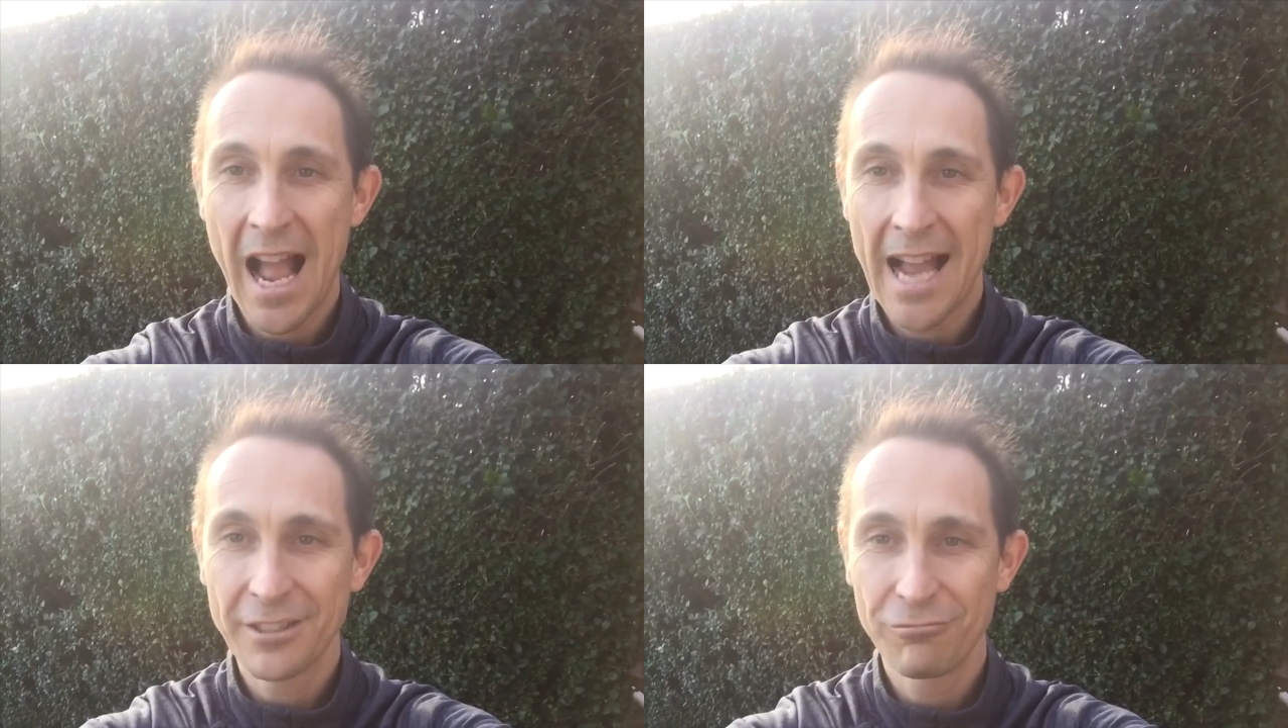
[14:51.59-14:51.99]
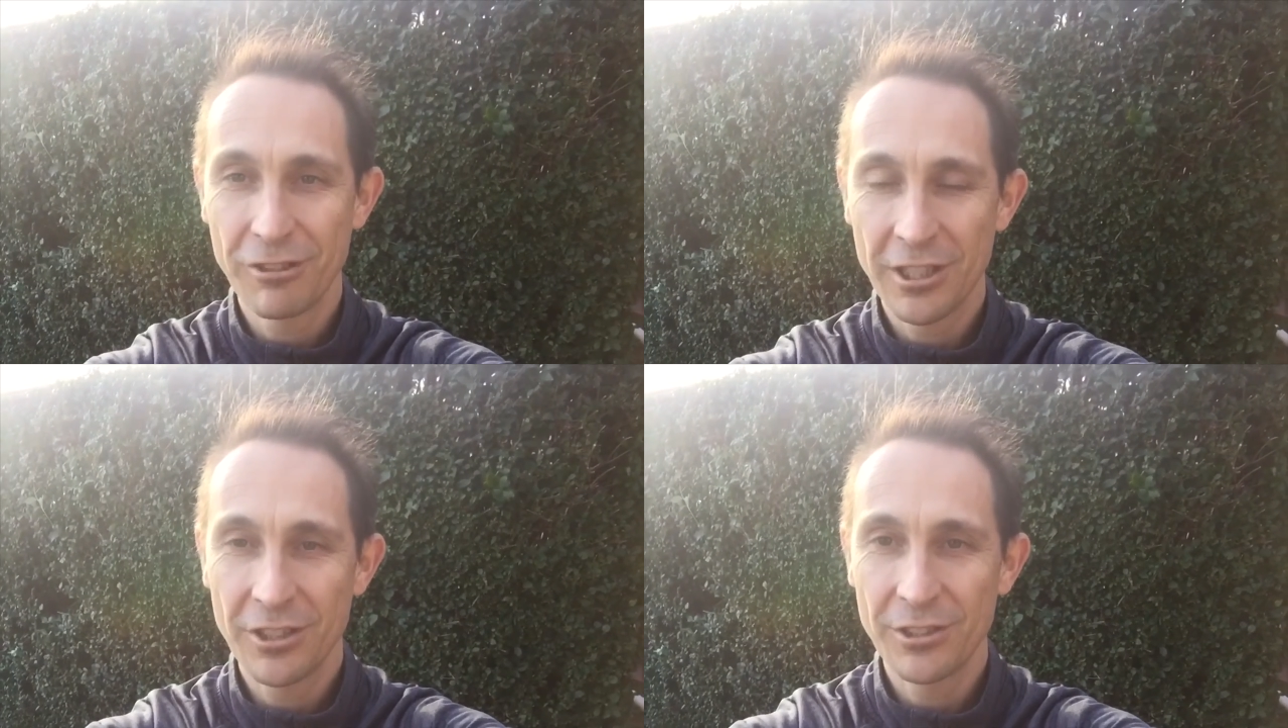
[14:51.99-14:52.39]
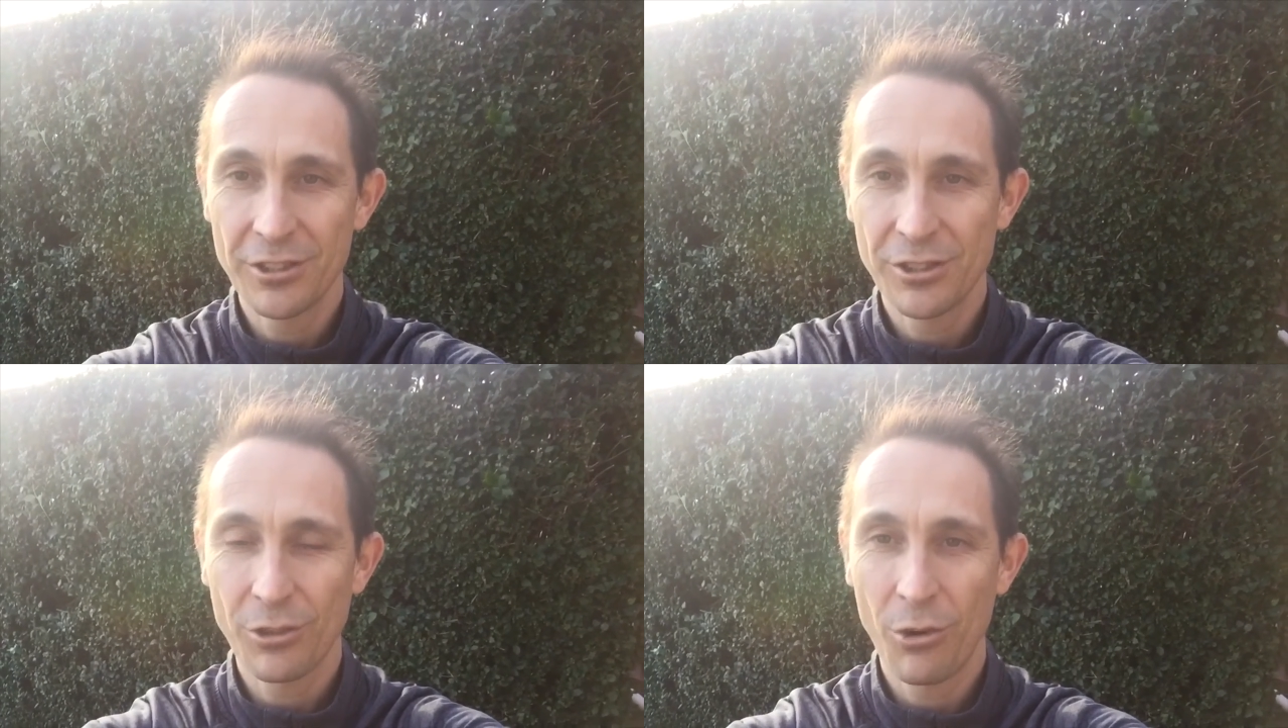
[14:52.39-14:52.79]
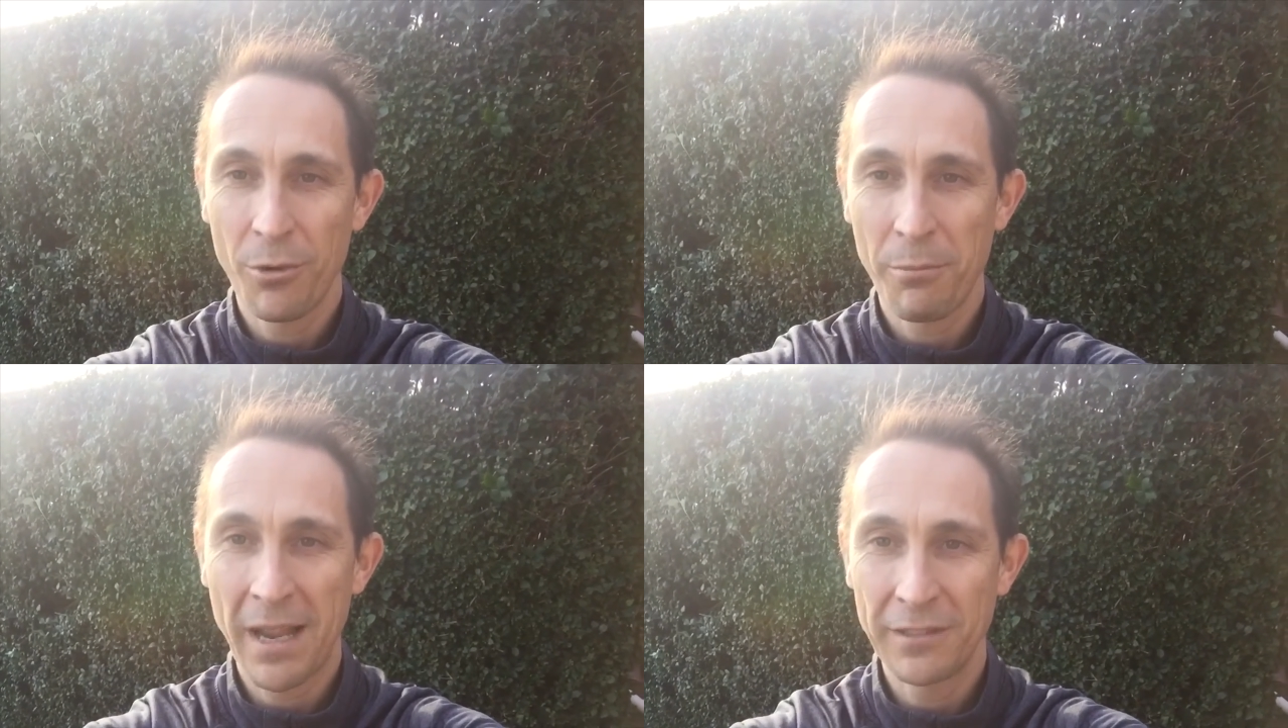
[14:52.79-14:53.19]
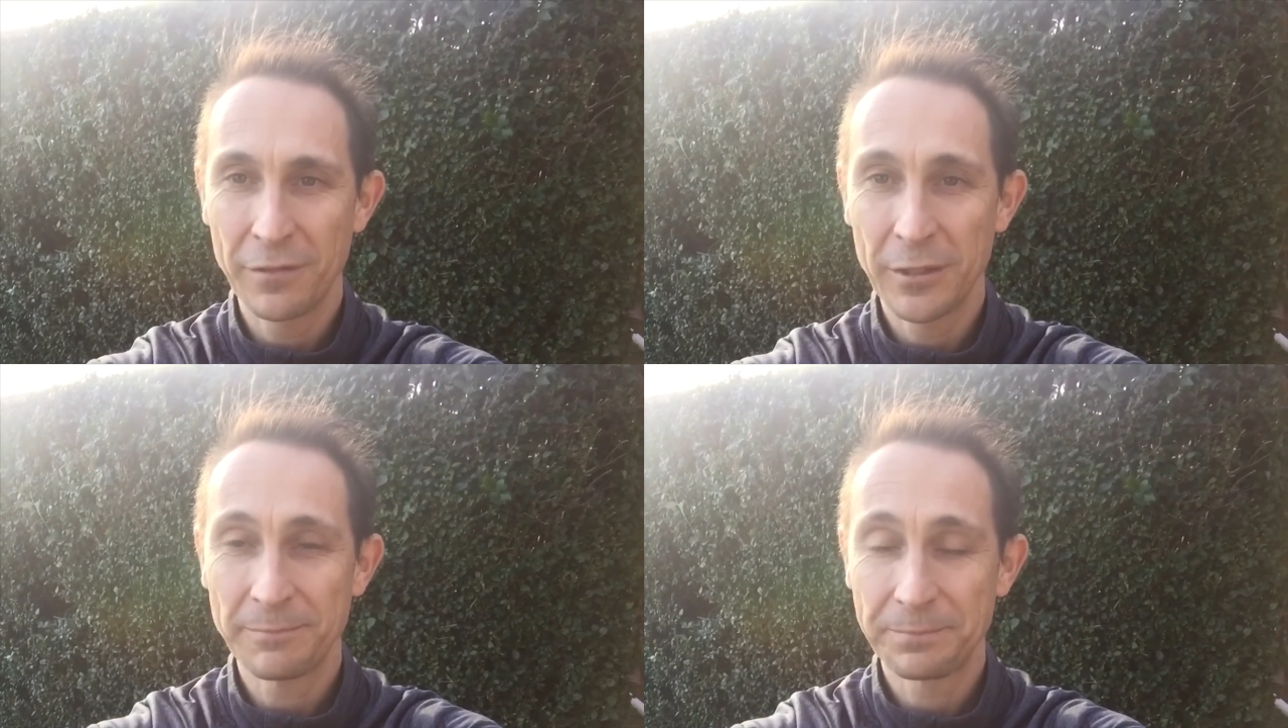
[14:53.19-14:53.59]
at
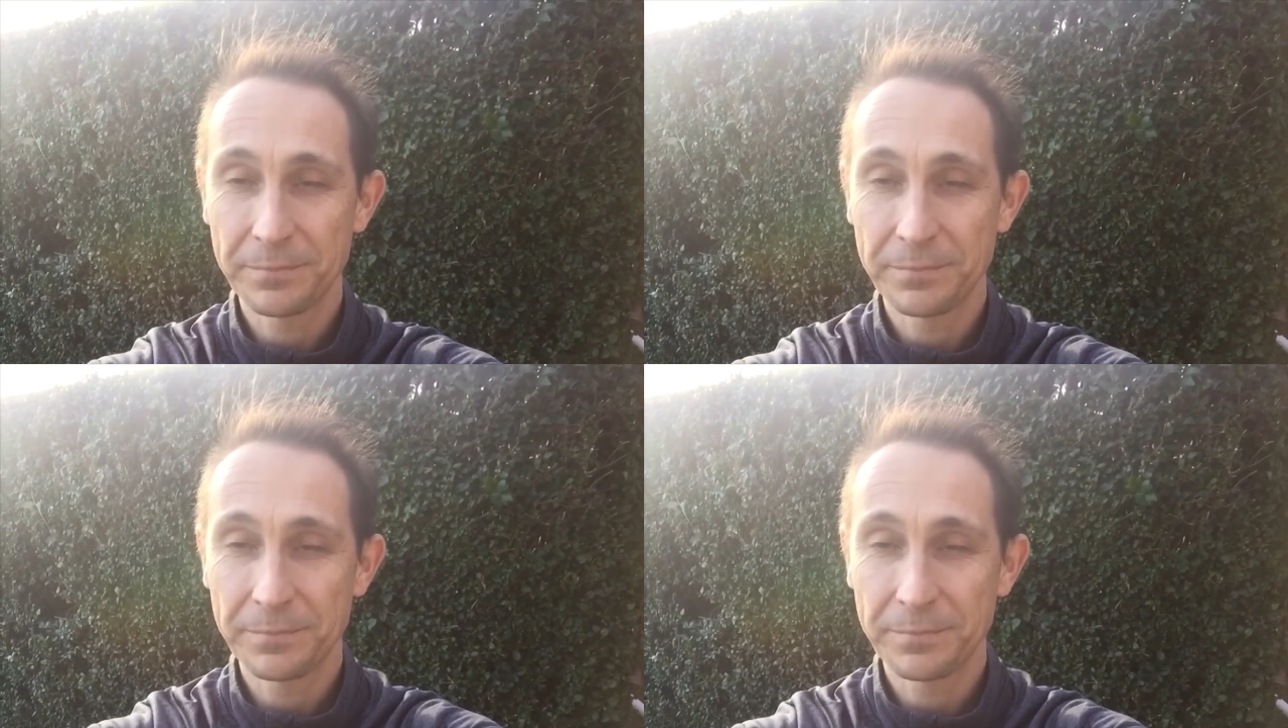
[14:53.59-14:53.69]
runner_mindful.